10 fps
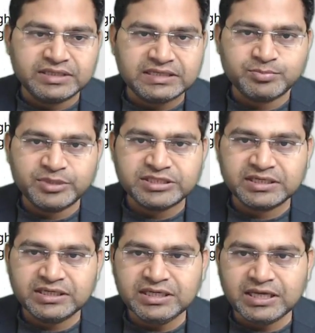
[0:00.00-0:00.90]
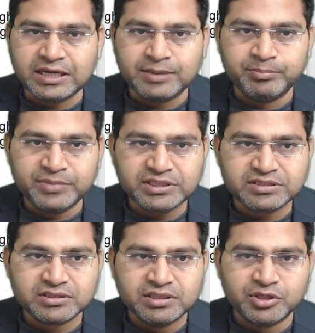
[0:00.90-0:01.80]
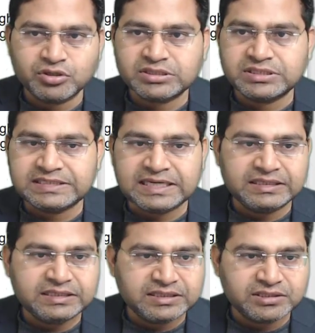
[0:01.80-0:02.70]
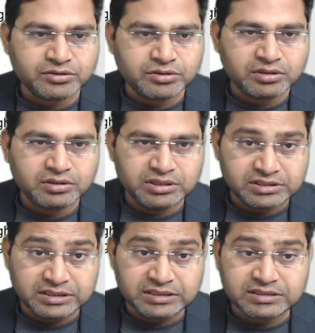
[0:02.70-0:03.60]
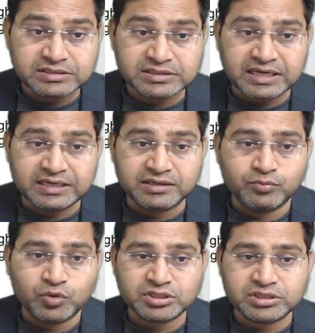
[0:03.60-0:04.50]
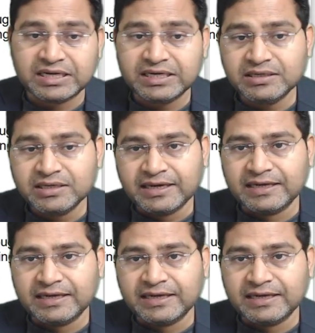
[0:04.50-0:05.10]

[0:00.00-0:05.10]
That's basically a miss because designer was tired